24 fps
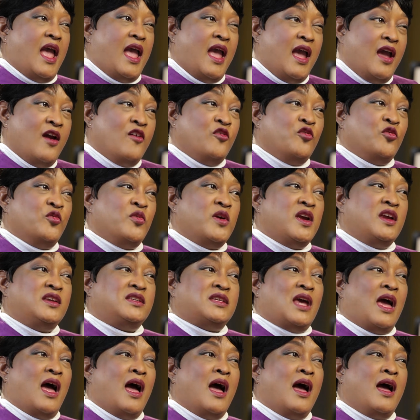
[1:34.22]
every
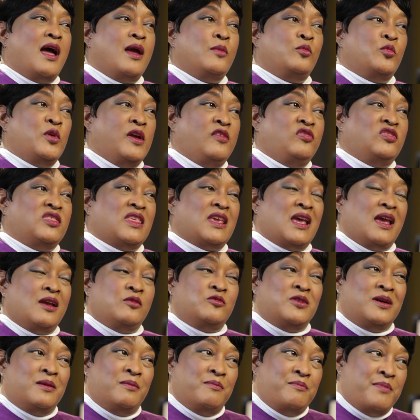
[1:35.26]
time we say,
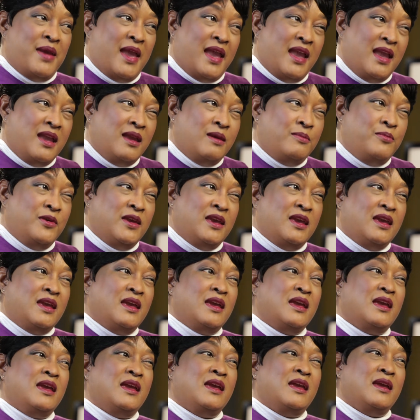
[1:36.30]
well,
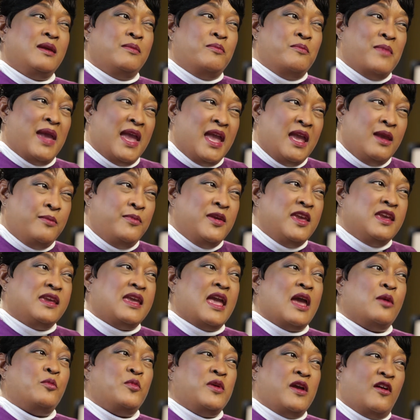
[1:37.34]
maybe
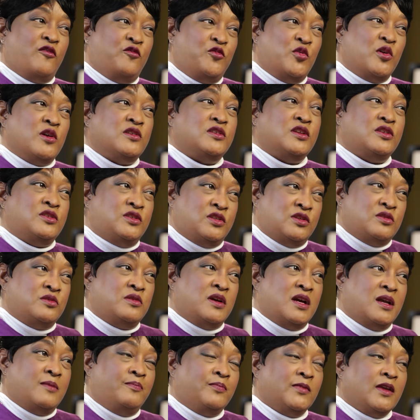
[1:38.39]
can we afford to
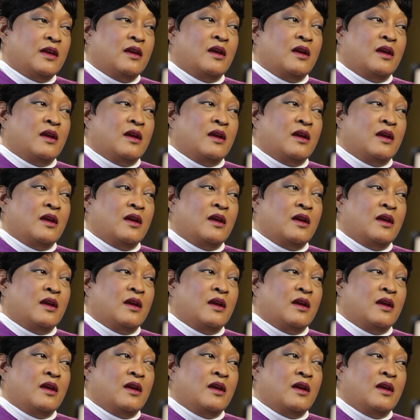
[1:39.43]
do it?